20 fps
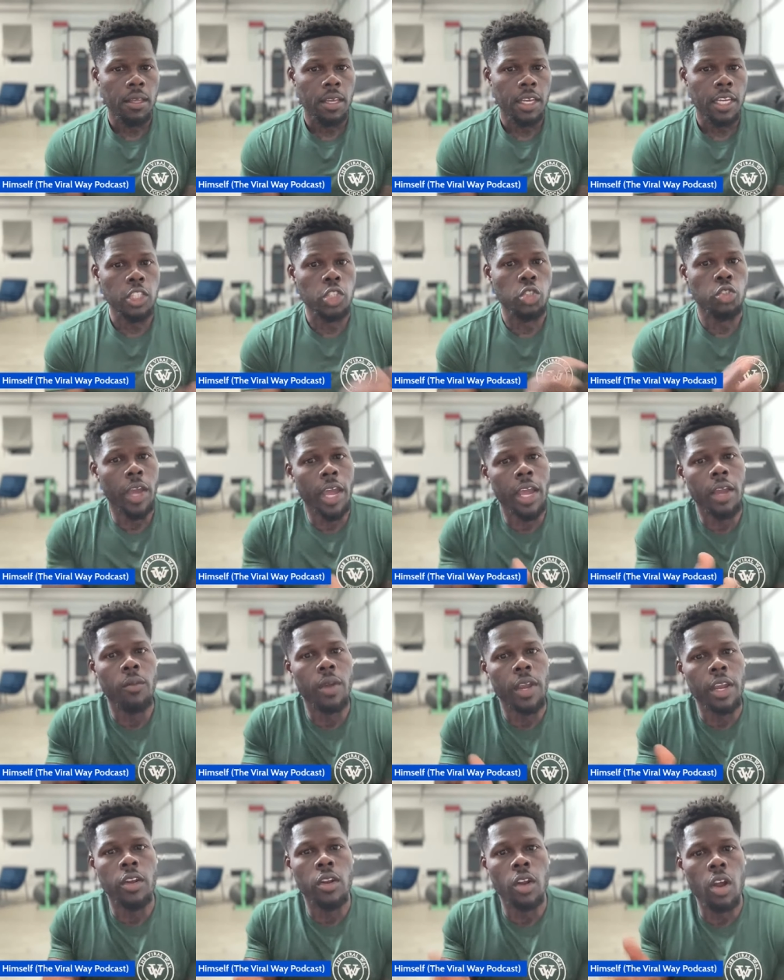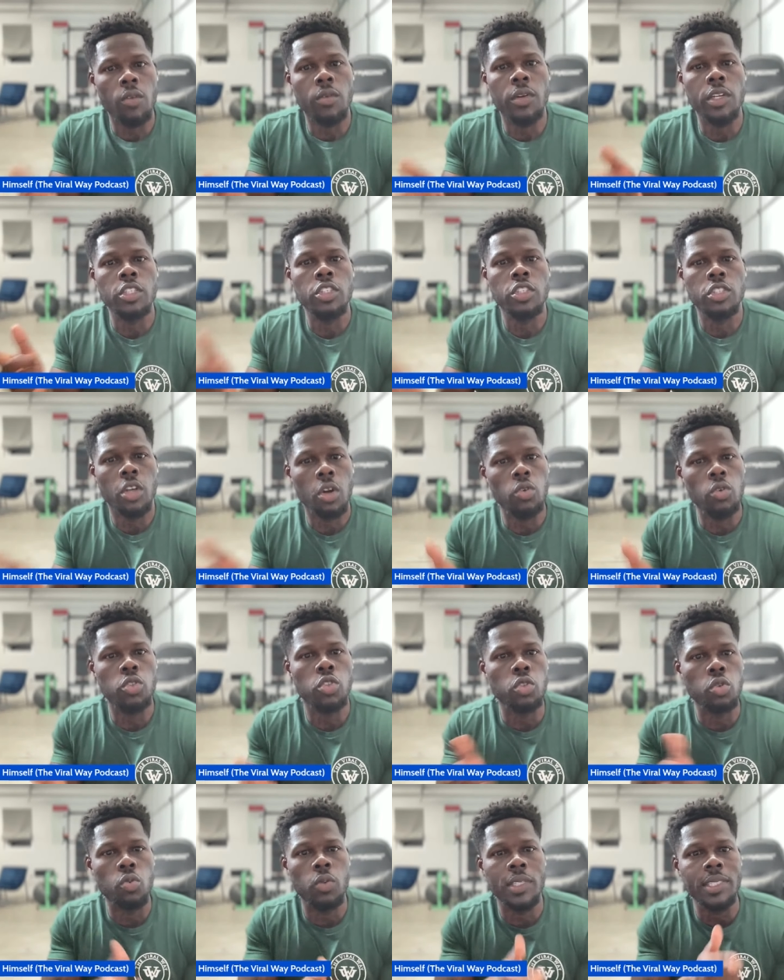his track record already shows
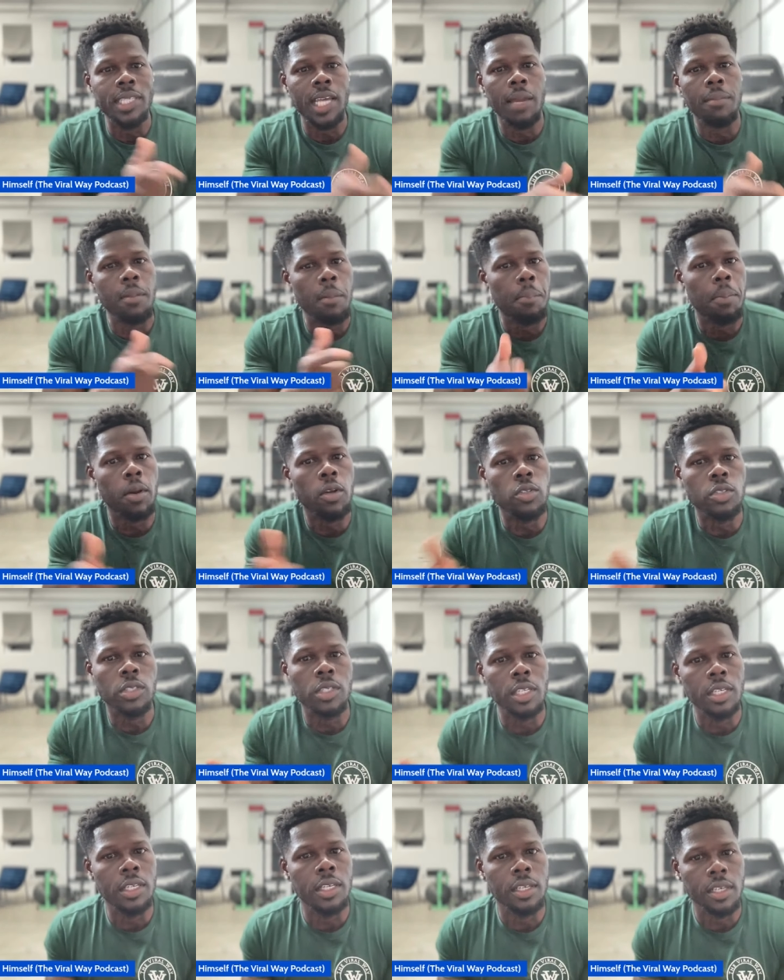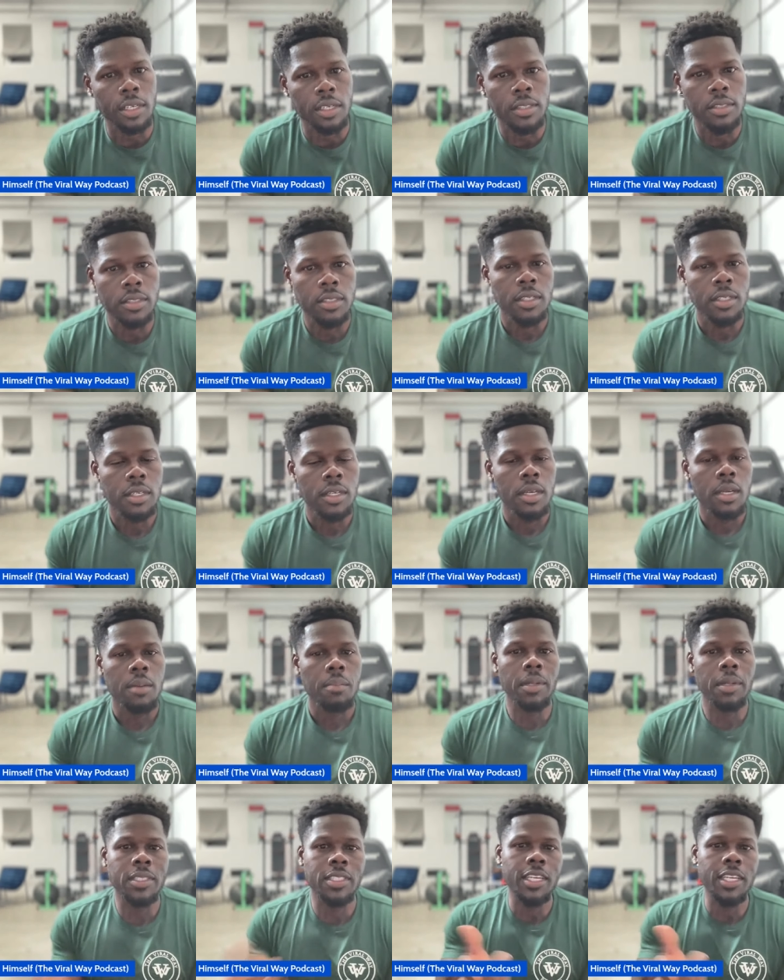you what type of person he is. But